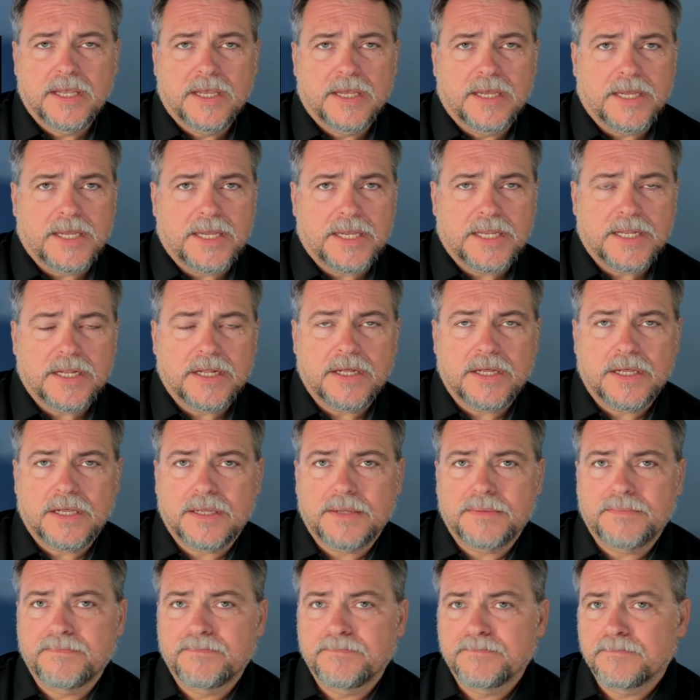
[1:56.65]
and
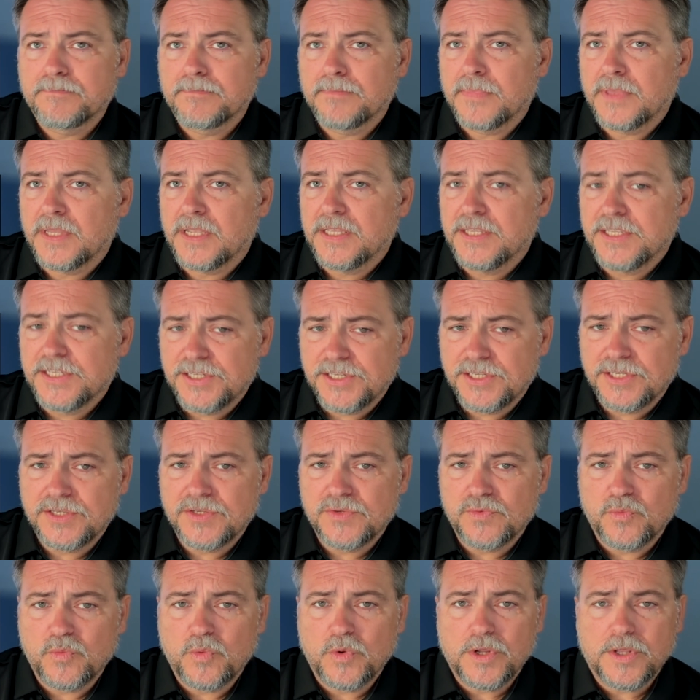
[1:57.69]
this is
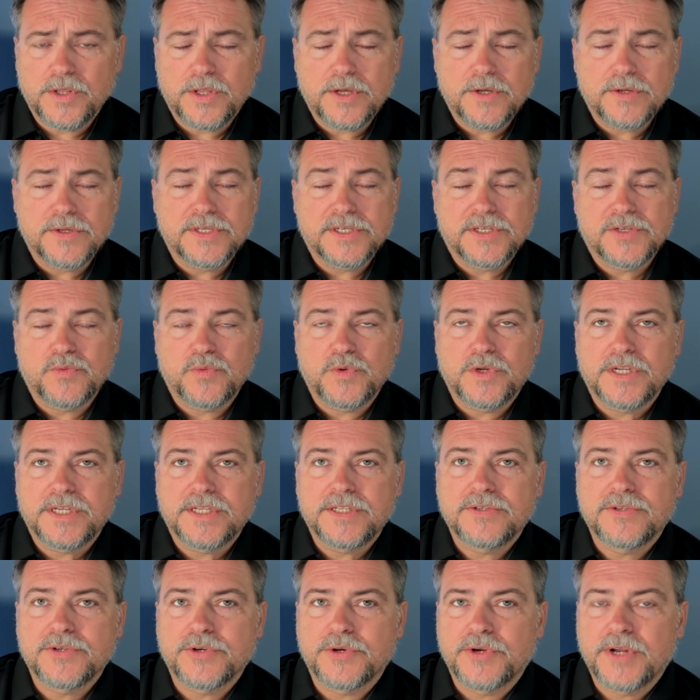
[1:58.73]
one of those, what it
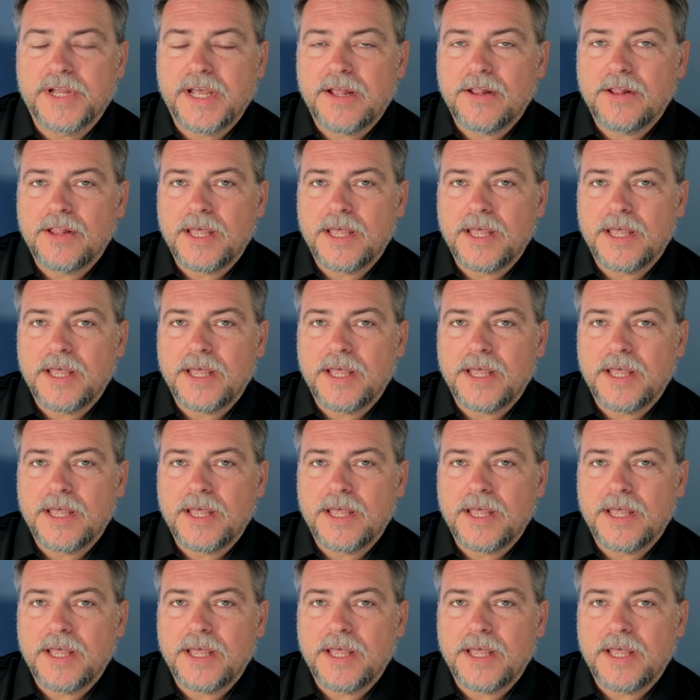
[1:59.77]
turned out